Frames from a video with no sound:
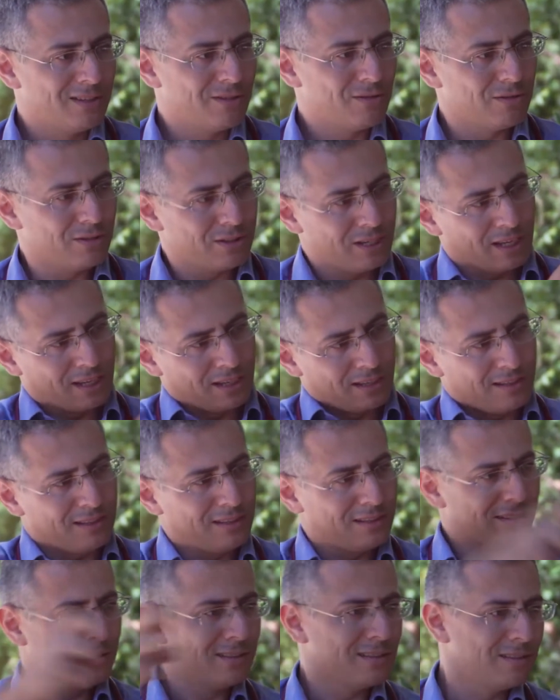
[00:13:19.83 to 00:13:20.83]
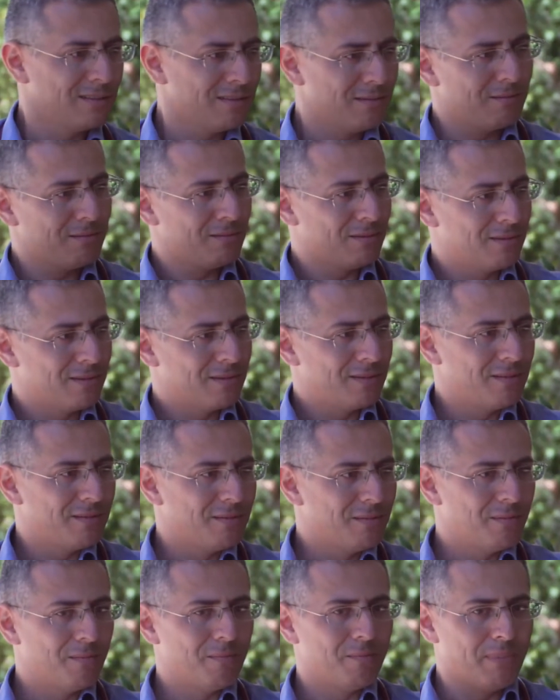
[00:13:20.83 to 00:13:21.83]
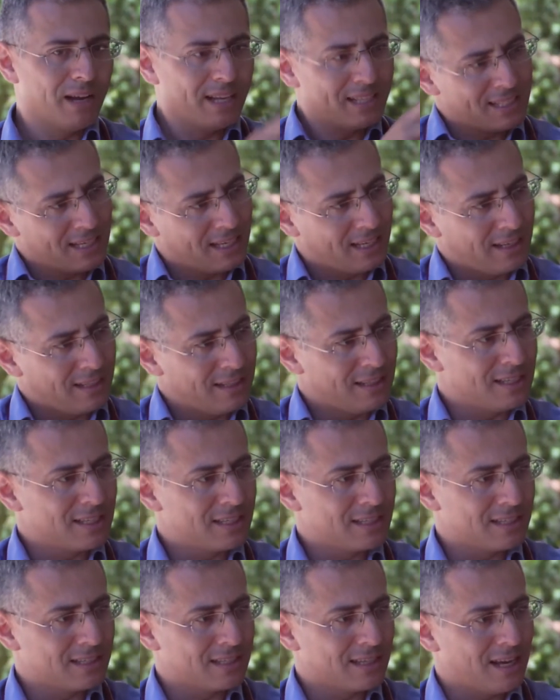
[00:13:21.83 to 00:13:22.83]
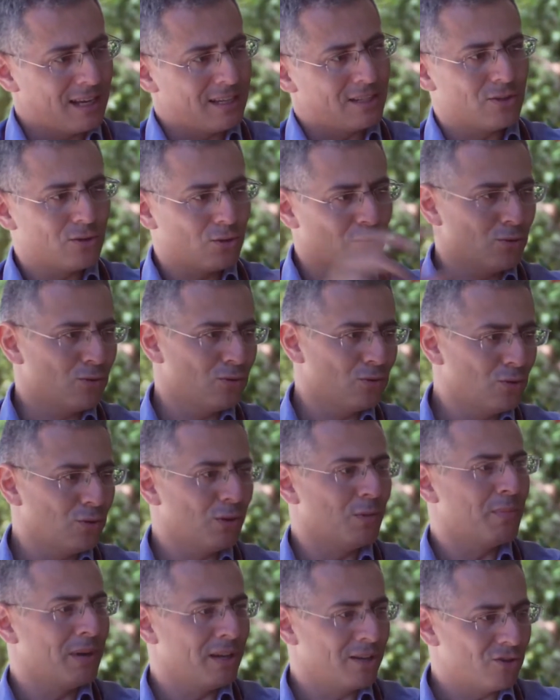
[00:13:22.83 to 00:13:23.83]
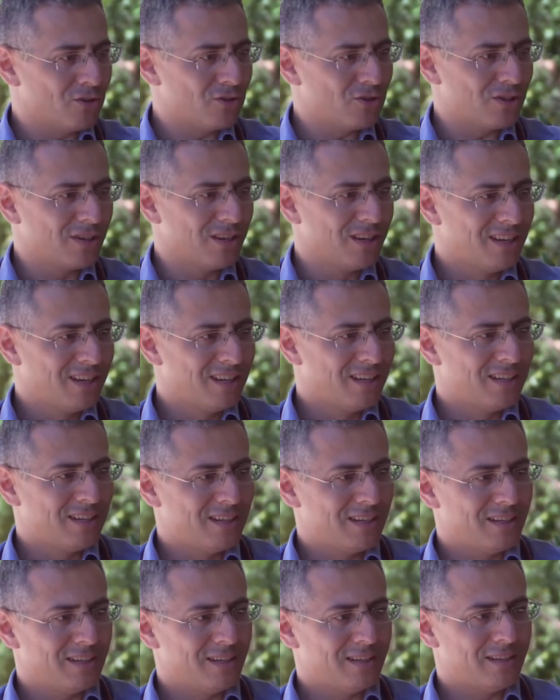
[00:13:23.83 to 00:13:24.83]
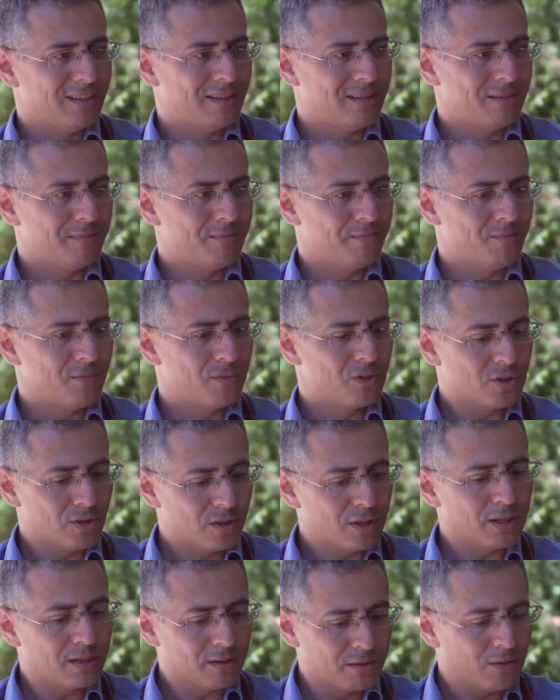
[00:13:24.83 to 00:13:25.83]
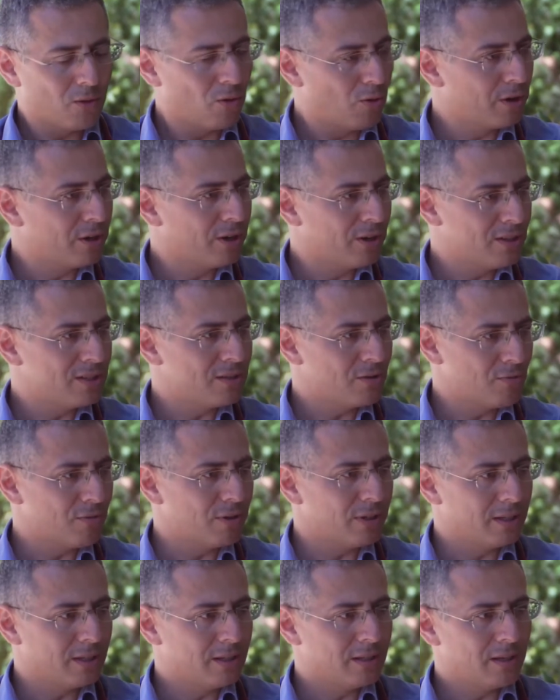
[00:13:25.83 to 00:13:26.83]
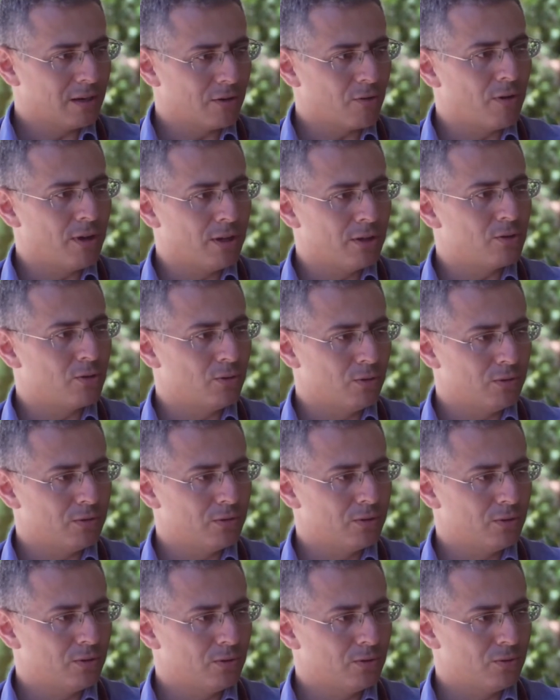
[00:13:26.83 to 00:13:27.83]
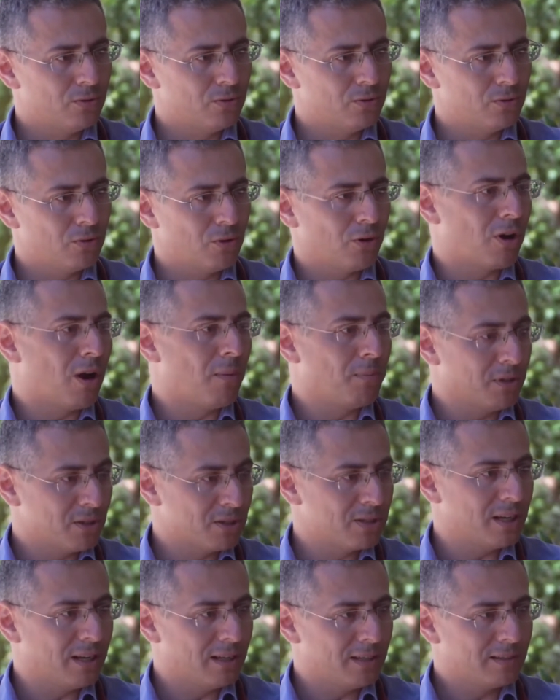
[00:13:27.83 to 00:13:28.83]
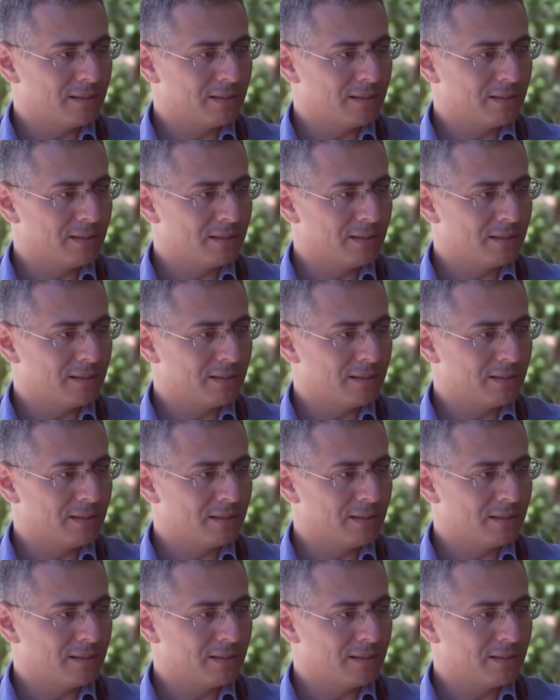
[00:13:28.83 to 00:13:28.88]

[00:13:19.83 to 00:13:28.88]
taking bedside in this case to the bench. So I think organoids are really a great tool to accomplish that.